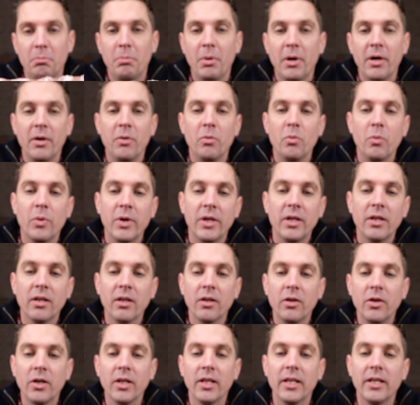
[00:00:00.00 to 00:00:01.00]
But when you
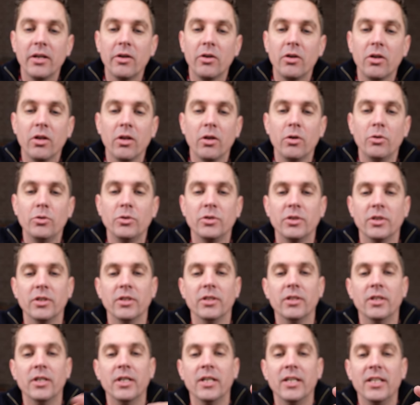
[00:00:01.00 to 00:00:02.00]
look a little
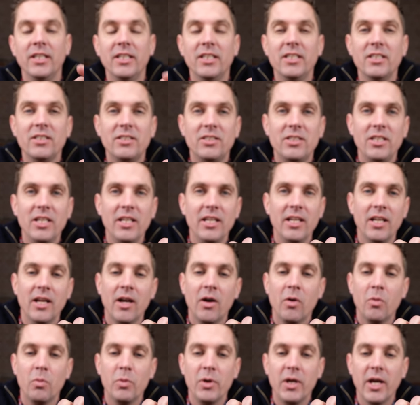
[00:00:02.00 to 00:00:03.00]
closer, you see
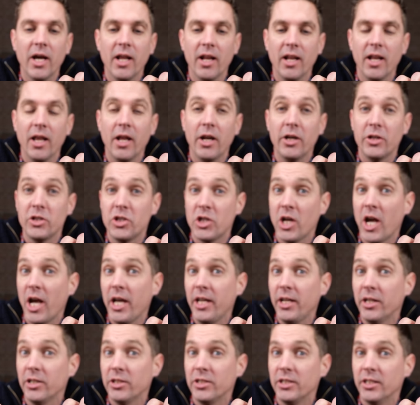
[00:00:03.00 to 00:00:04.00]
we got a lot of
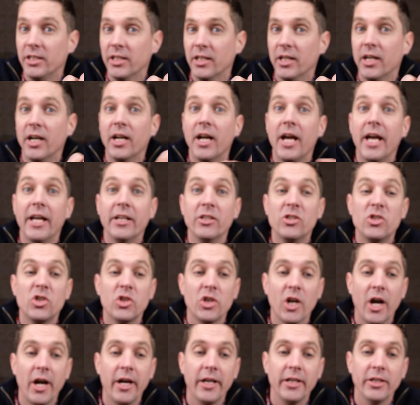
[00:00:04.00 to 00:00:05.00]
shiners here. And
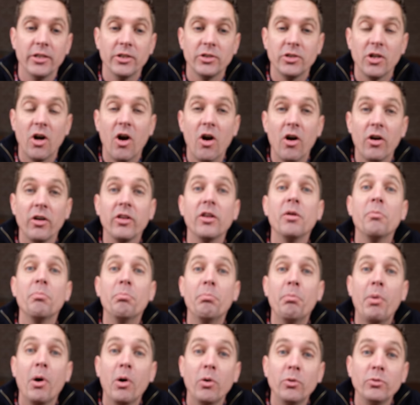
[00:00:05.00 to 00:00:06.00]
shiners are the
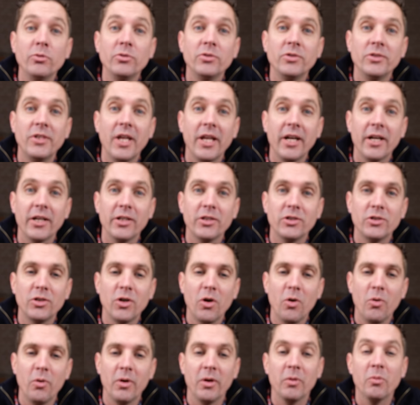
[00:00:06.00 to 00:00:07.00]
bones that are
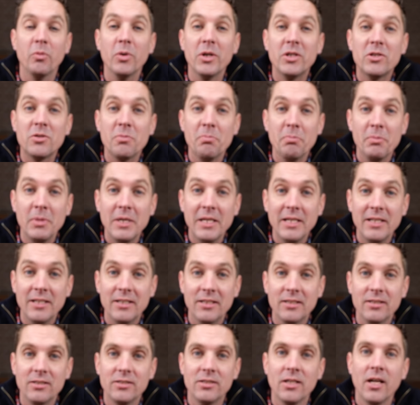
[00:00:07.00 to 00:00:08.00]
shown, which
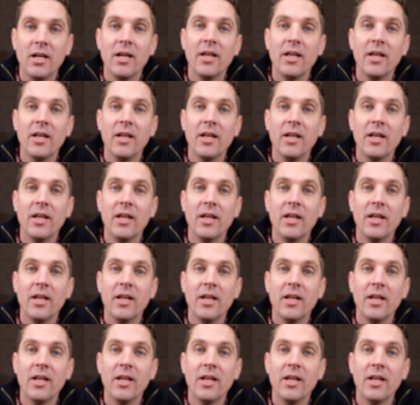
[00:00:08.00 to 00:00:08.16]
means